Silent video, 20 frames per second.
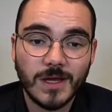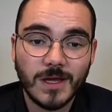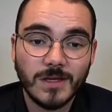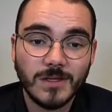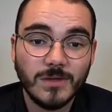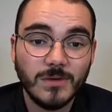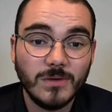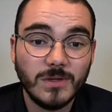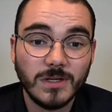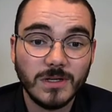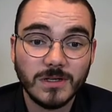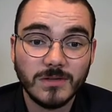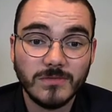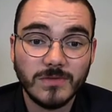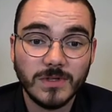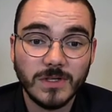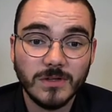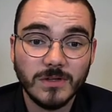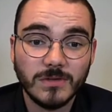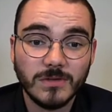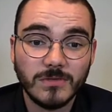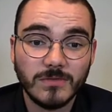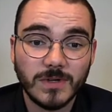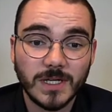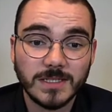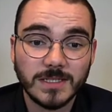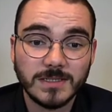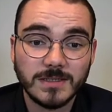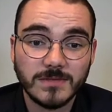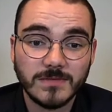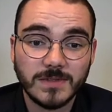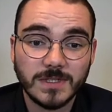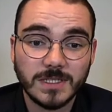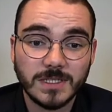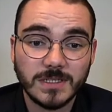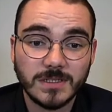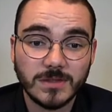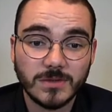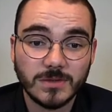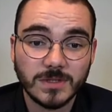You can configure the rest of the
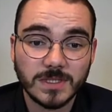DDR